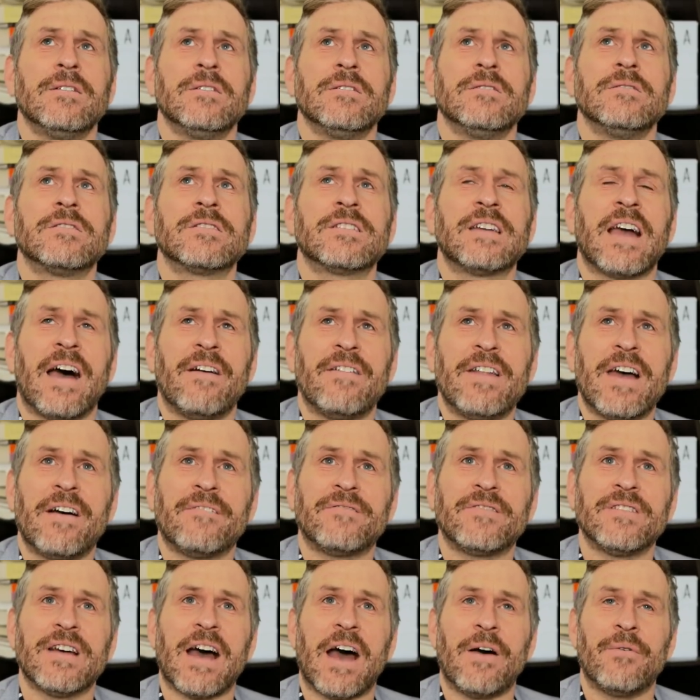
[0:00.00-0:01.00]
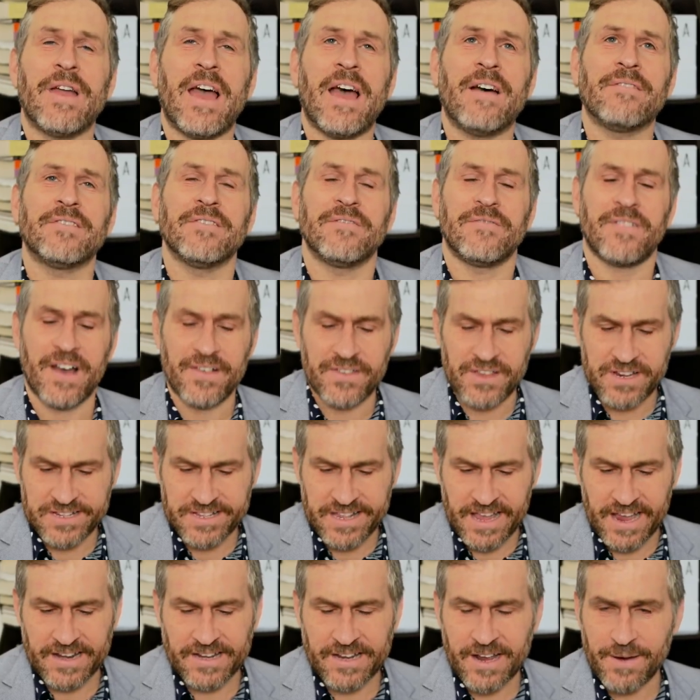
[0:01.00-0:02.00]
Look, I would have to find the
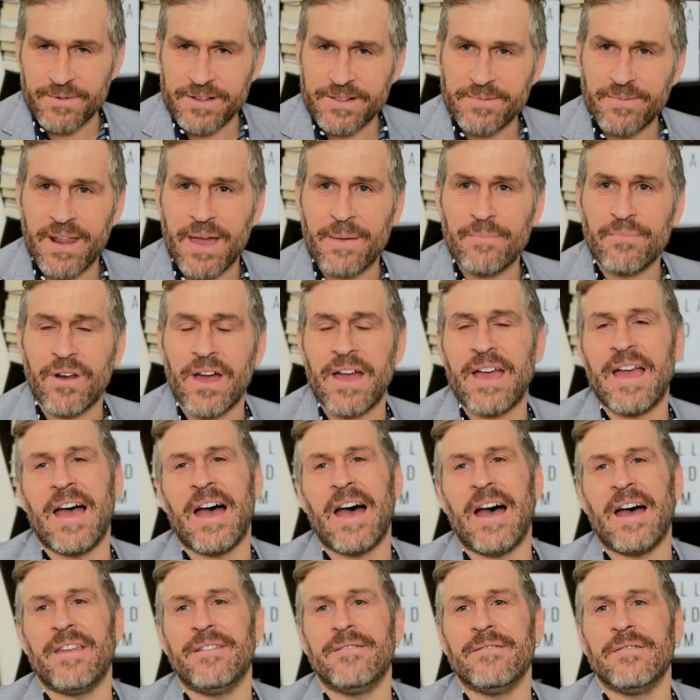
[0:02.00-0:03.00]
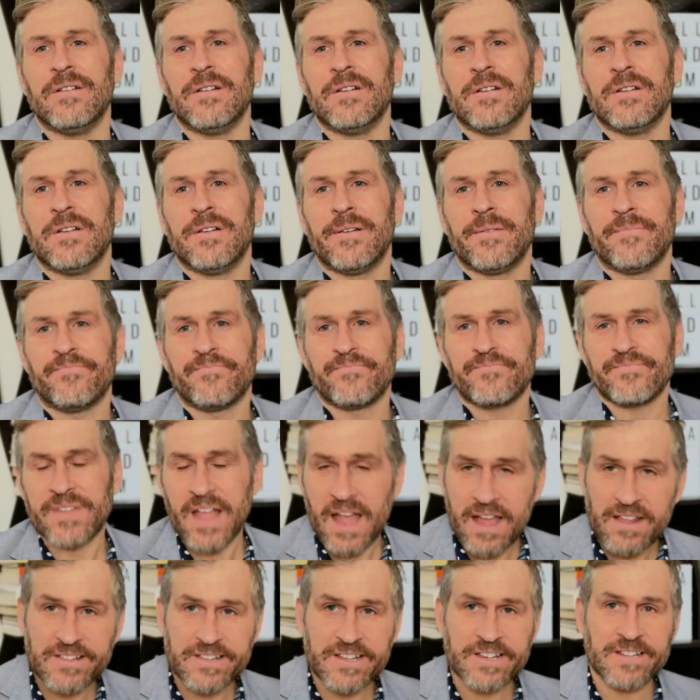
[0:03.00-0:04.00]
exact numbers, but I had
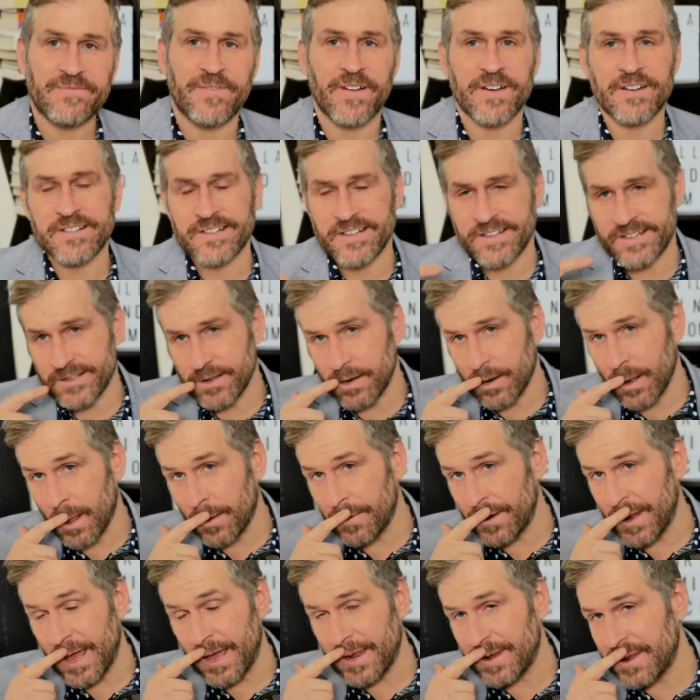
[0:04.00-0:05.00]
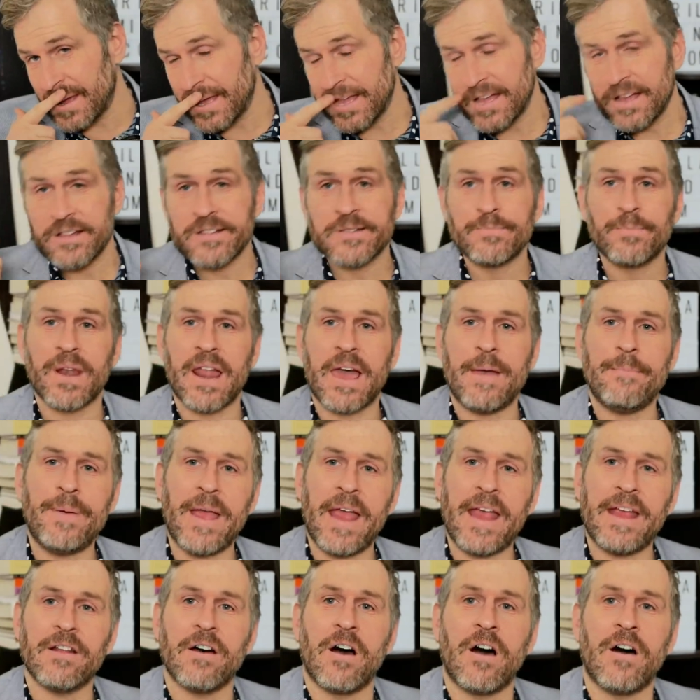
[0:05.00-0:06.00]
six figures of student loan debt, but I
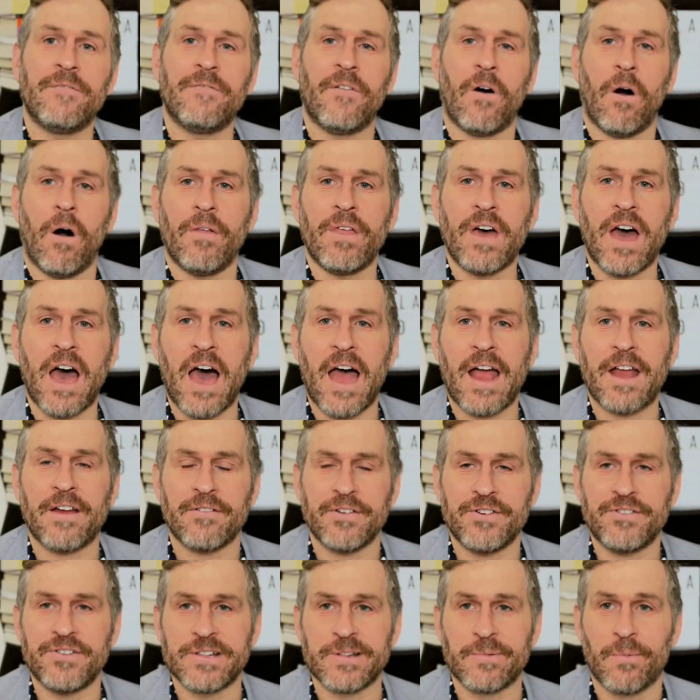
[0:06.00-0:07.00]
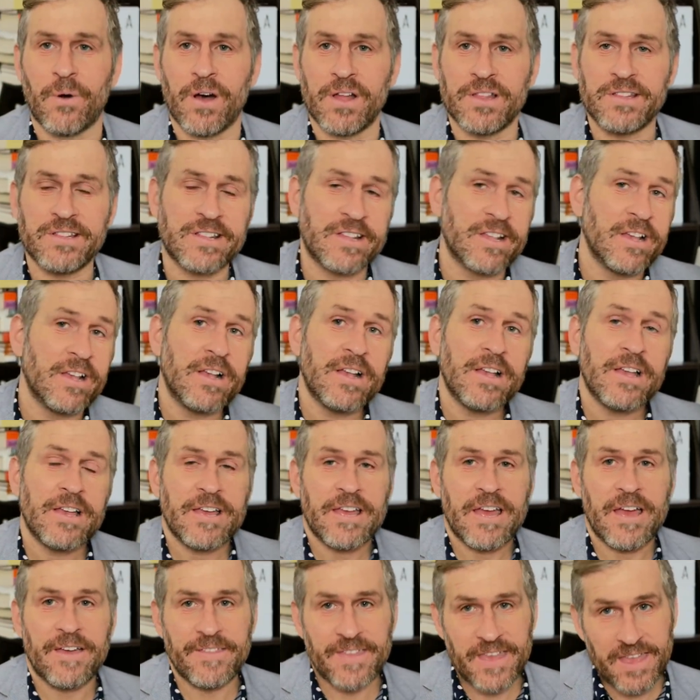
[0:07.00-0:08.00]
paid off all the higher interest ones.
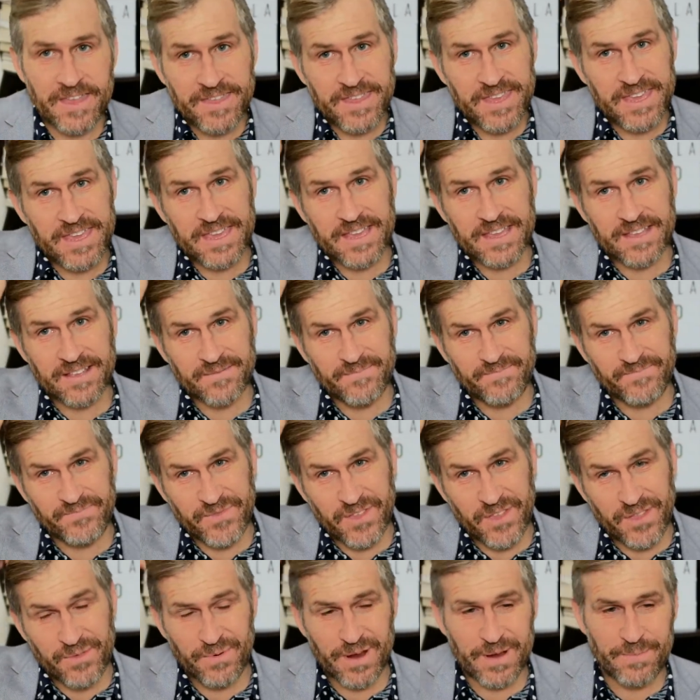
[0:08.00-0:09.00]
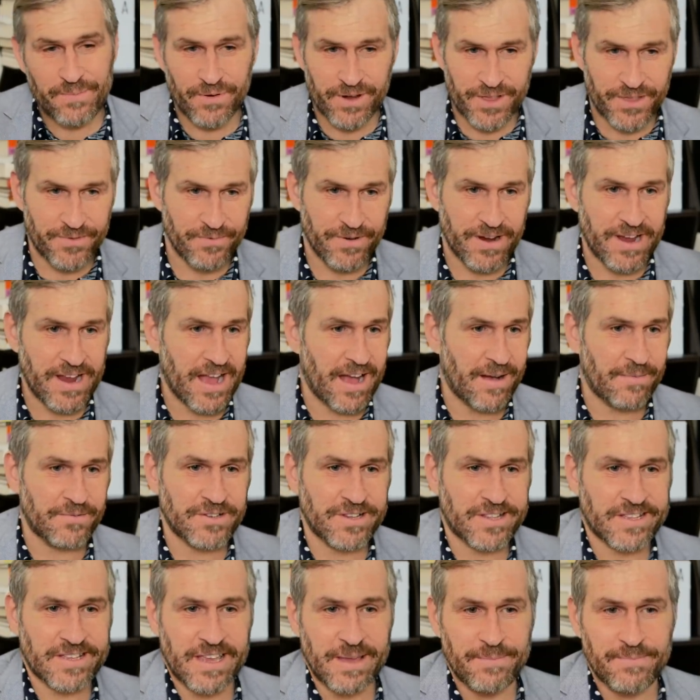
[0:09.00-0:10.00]
And then the 3.3, I'll
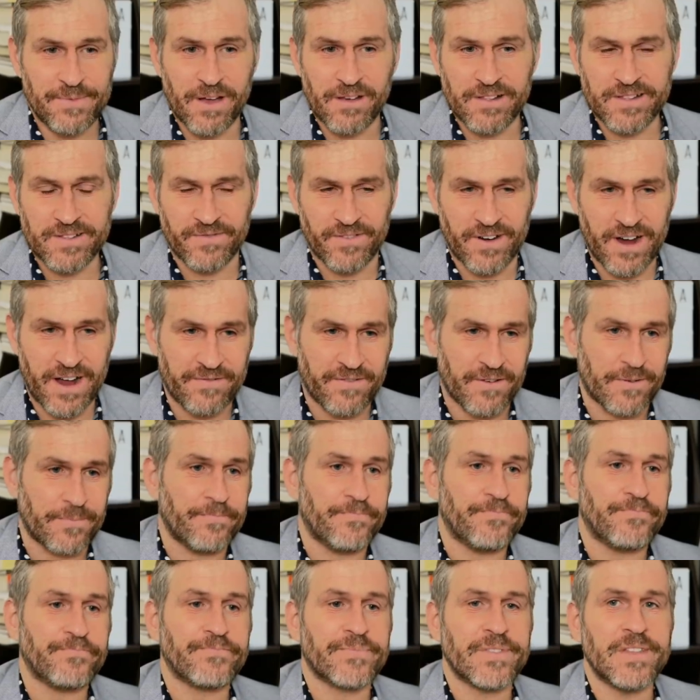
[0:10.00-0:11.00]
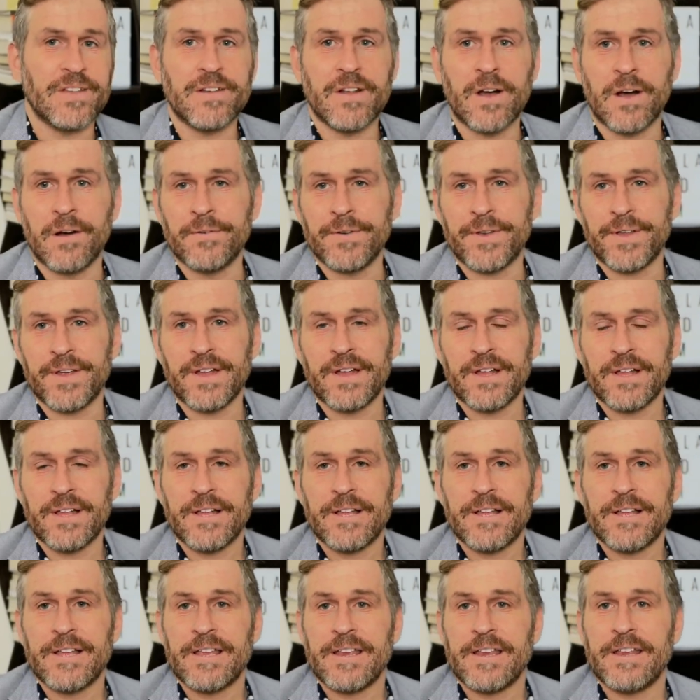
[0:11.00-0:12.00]
just keep those forever. You
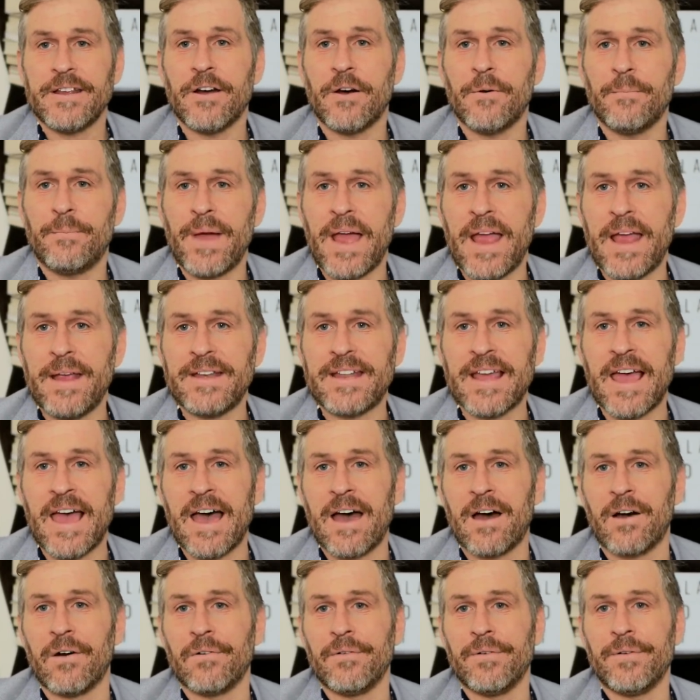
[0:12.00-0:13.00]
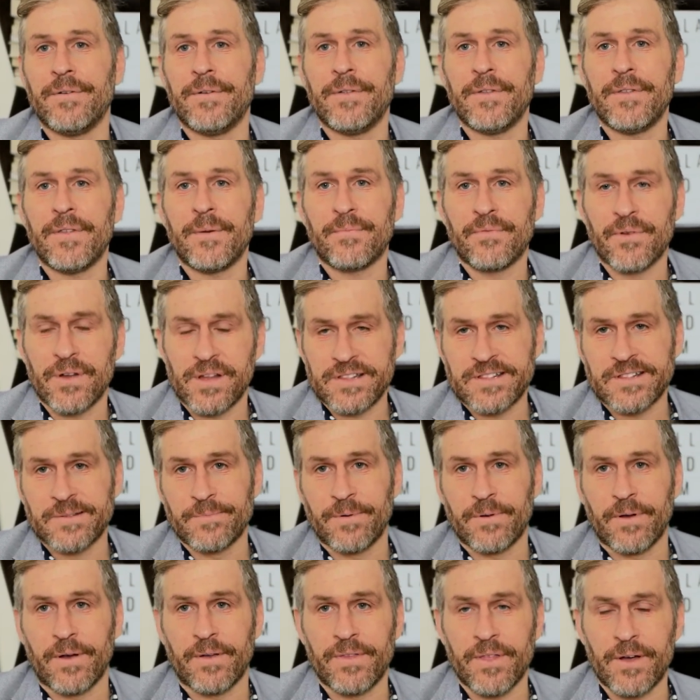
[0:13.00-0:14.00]
don't pay down the
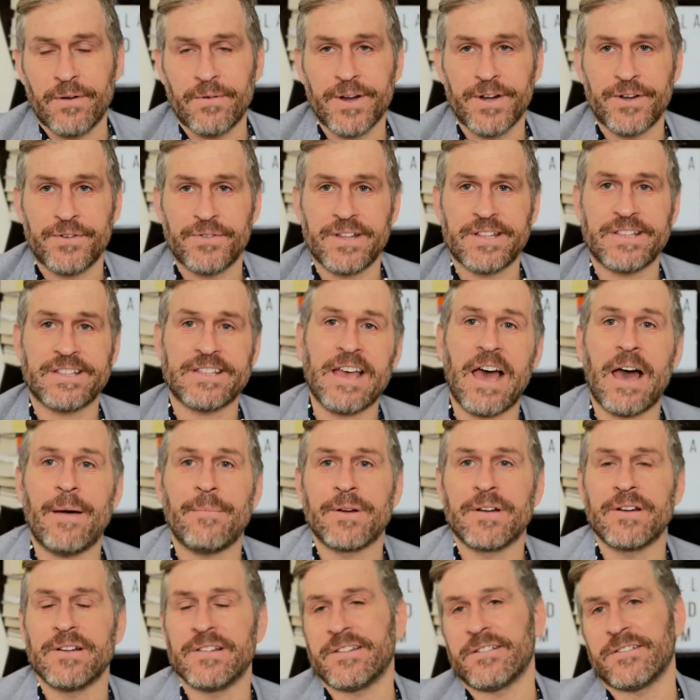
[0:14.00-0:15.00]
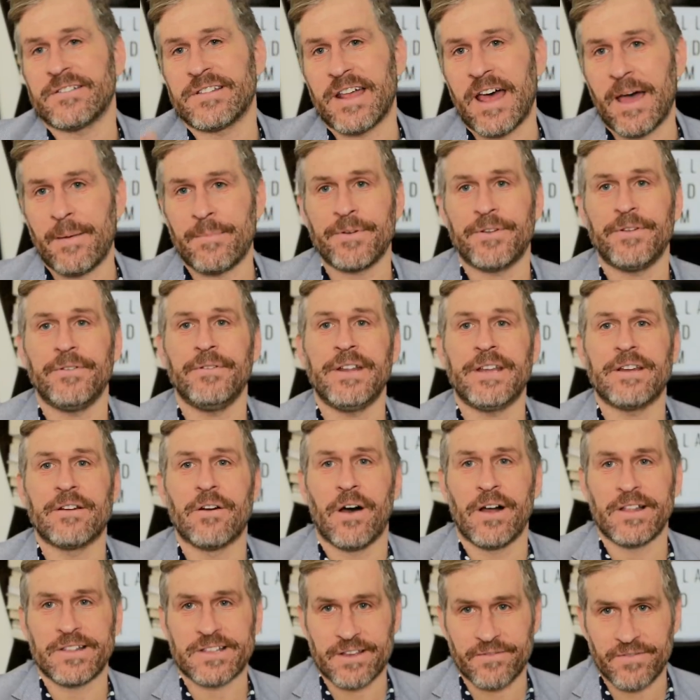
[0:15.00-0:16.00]
principal on low interest debt because there's an opportunity
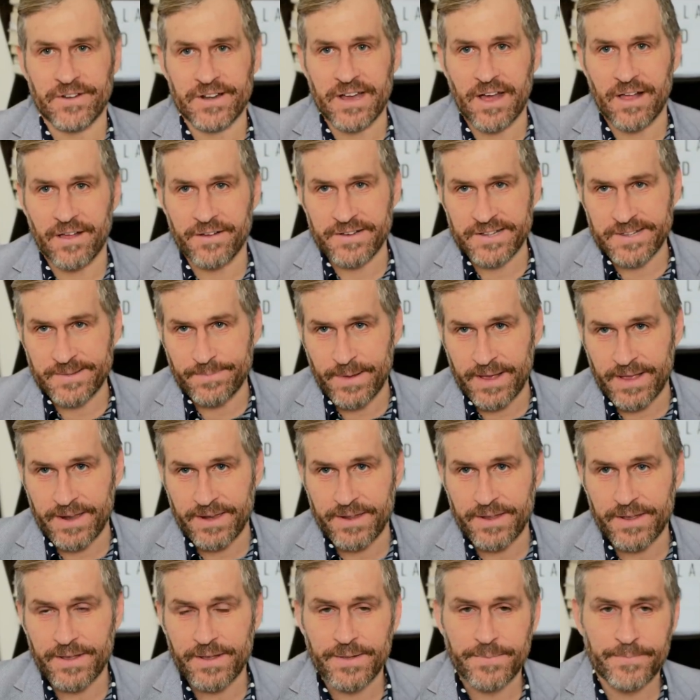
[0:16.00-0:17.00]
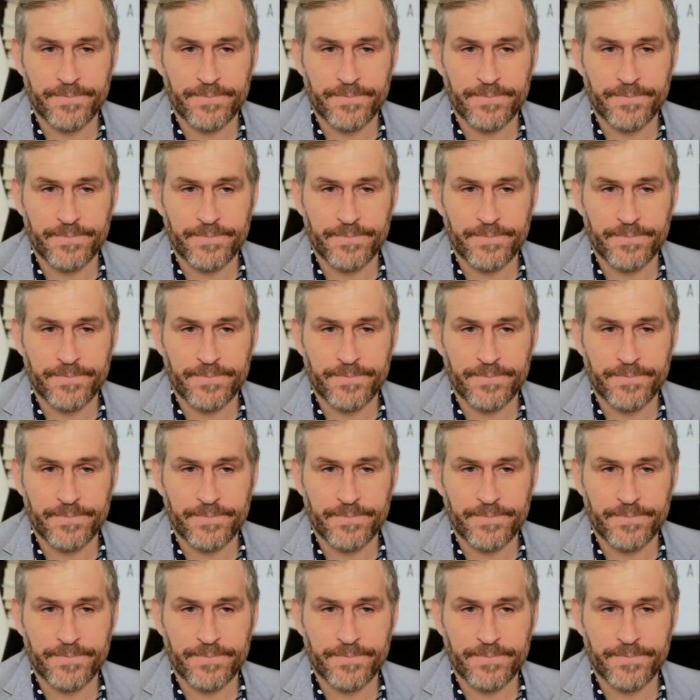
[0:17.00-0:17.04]
cost every dollar you spend.